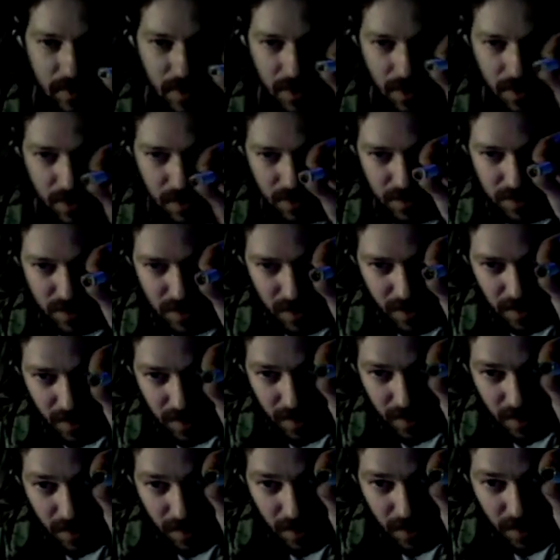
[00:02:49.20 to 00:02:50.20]
I don't know whether you can
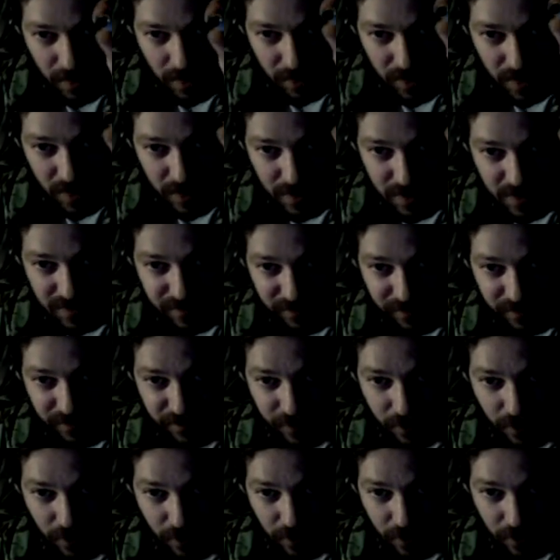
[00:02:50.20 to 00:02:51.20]
see that, but
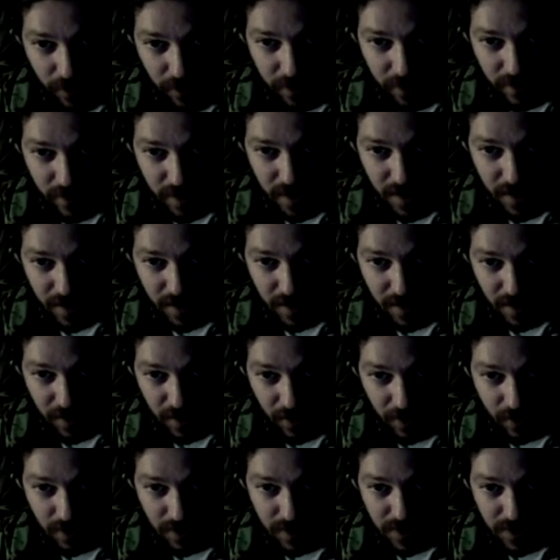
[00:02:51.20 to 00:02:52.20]
there's 4.
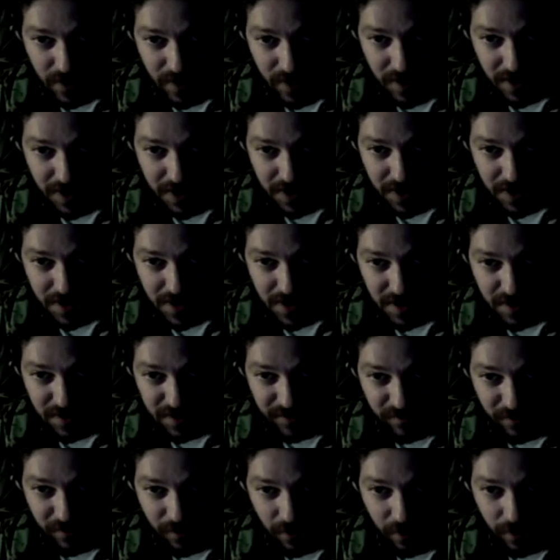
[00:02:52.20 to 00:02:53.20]
The holes on it, as you
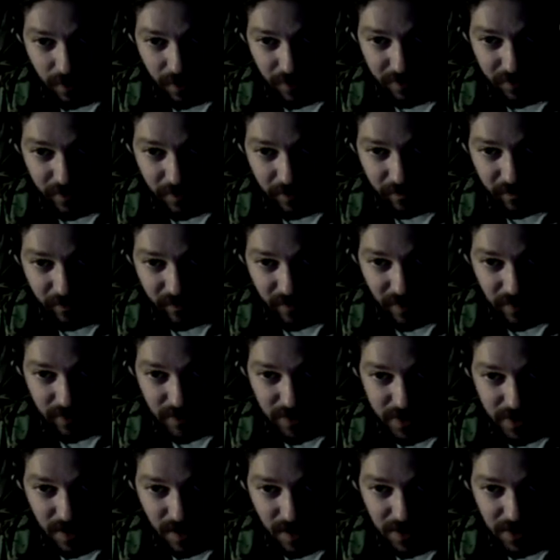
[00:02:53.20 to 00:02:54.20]
can see, there's 4 of
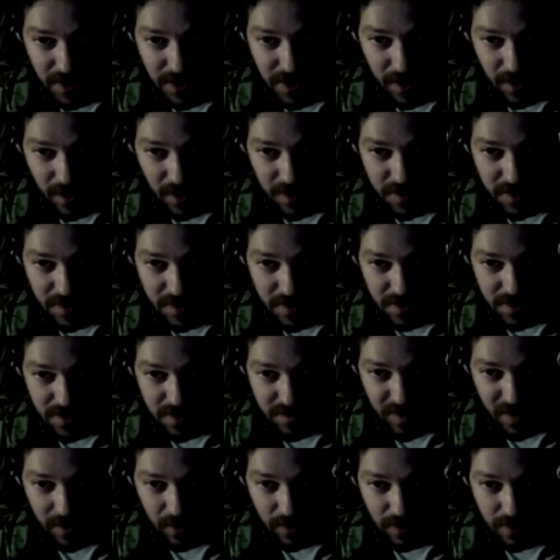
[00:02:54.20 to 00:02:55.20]
them, very much like the
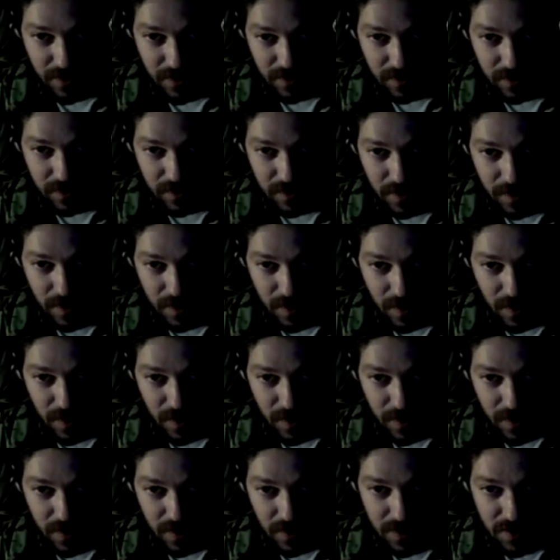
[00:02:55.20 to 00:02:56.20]
Titan's built.
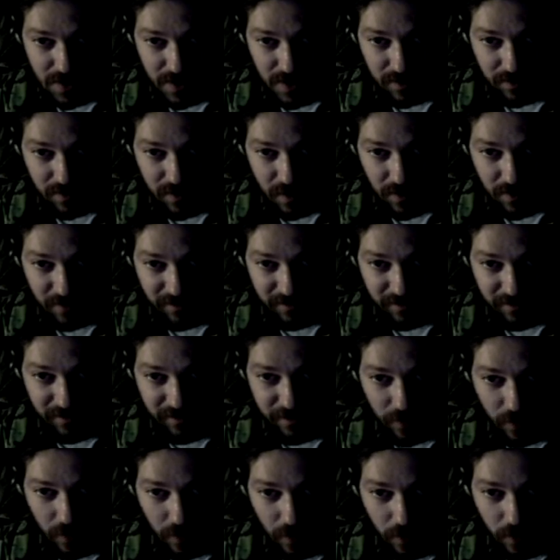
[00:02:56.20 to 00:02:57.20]
So you've
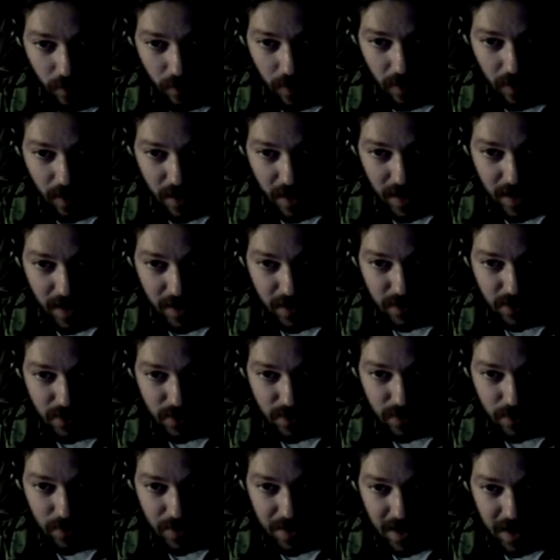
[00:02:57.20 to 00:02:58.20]
got 4
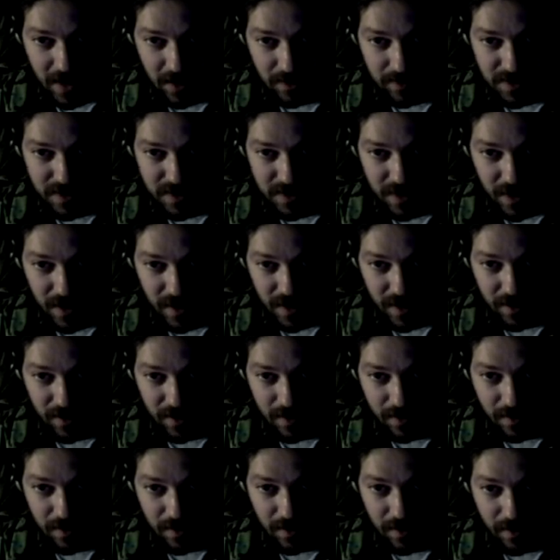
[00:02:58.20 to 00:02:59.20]
actual gaps
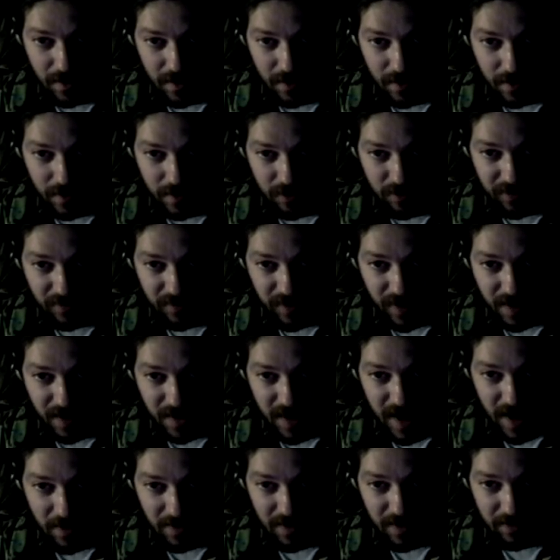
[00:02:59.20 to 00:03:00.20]
there that
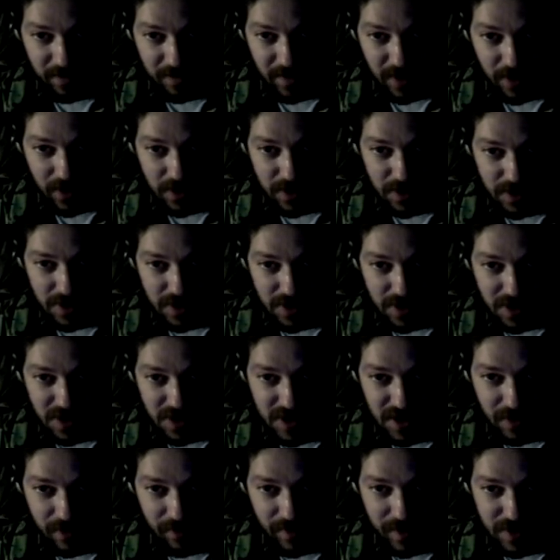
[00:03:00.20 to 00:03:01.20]
provide the air, but
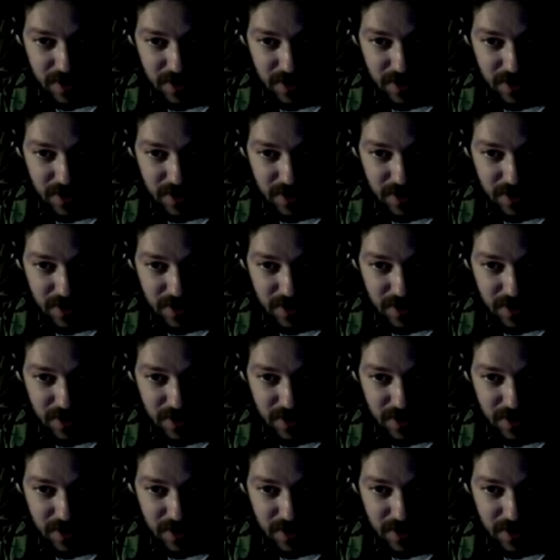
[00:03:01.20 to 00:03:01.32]
because the